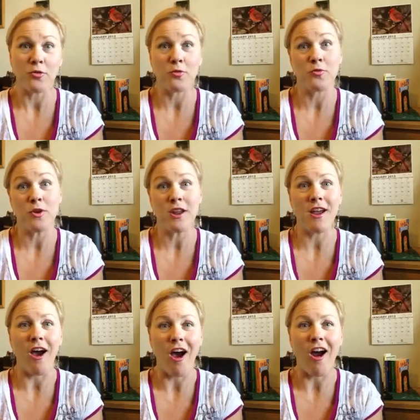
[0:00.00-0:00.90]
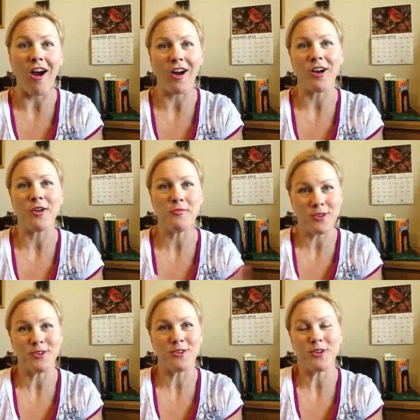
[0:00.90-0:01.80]
we are a
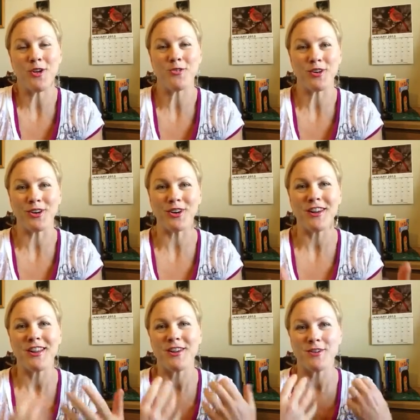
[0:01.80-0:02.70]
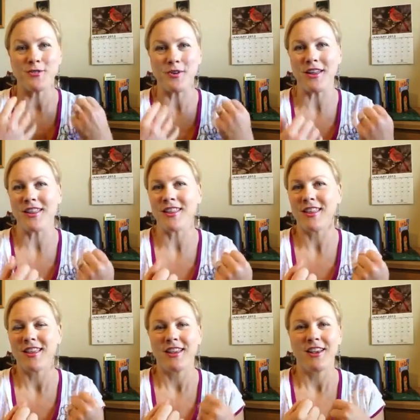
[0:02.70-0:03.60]
business owner with
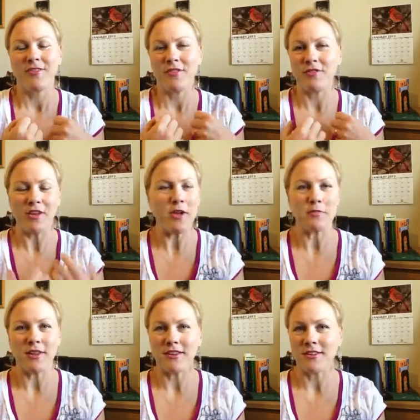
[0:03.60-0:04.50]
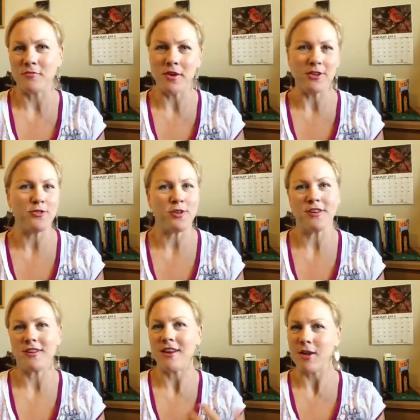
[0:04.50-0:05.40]
families and
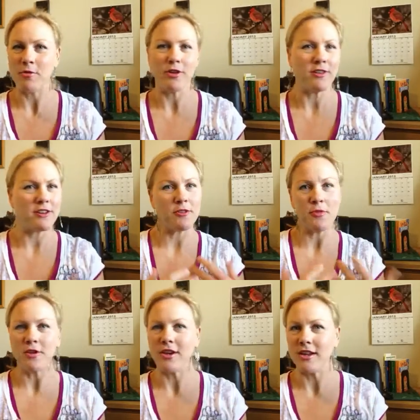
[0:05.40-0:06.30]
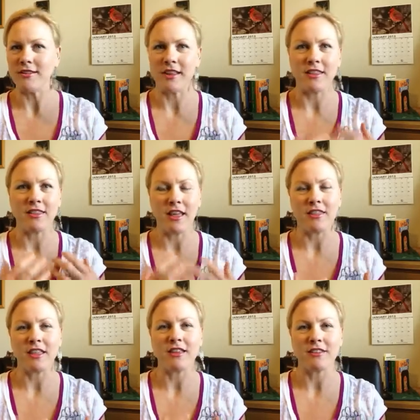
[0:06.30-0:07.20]
ministries and neighborhoods and communities and
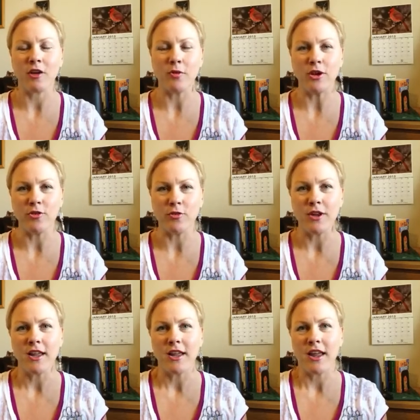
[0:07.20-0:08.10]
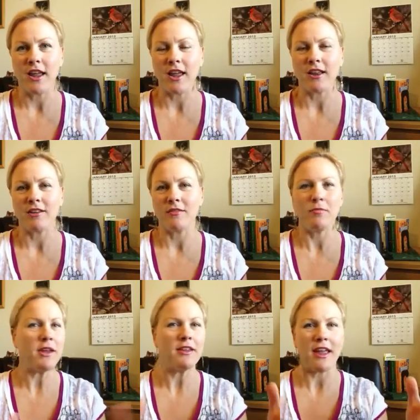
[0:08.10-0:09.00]
things that we do, and
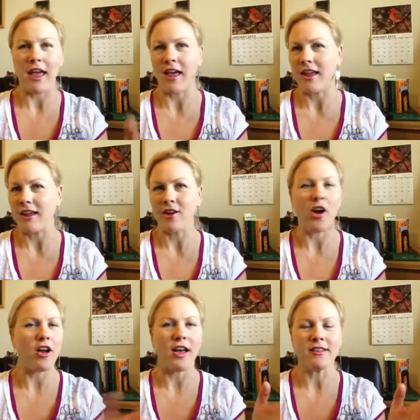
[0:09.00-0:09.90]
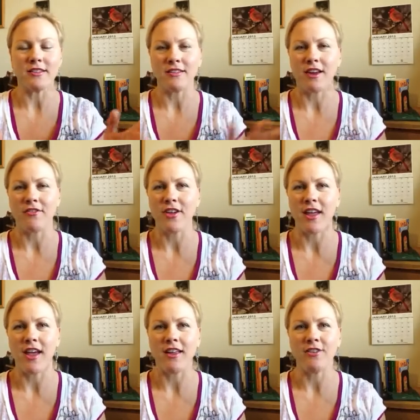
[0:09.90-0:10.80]
PTA and all kinds of stuff,
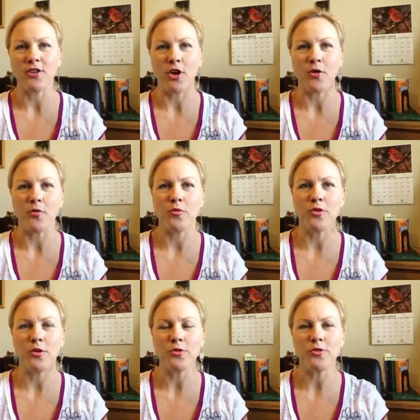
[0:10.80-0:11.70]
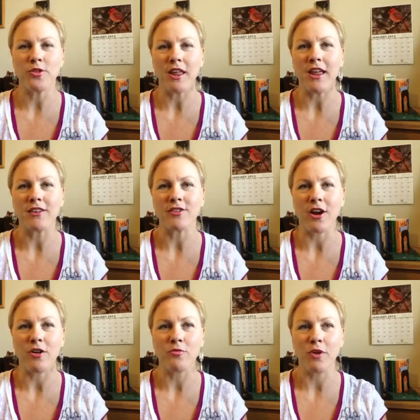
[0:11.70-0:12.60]
and so those things
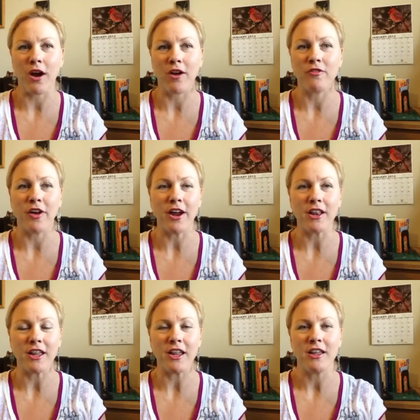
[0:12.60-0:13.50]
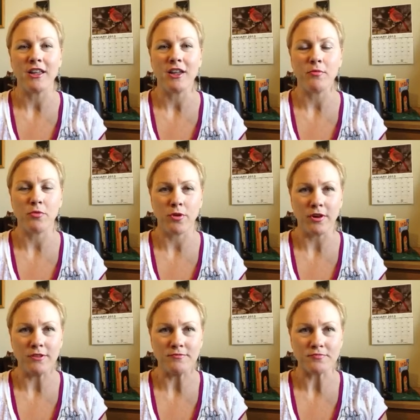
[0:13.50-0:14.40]
are vitally
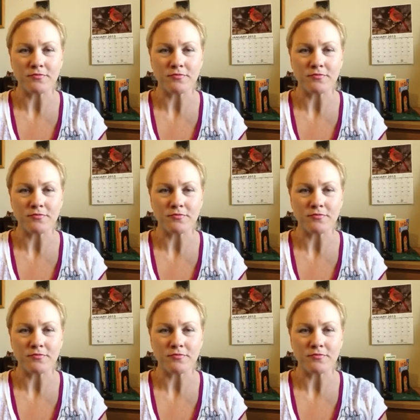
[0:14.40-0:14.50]
important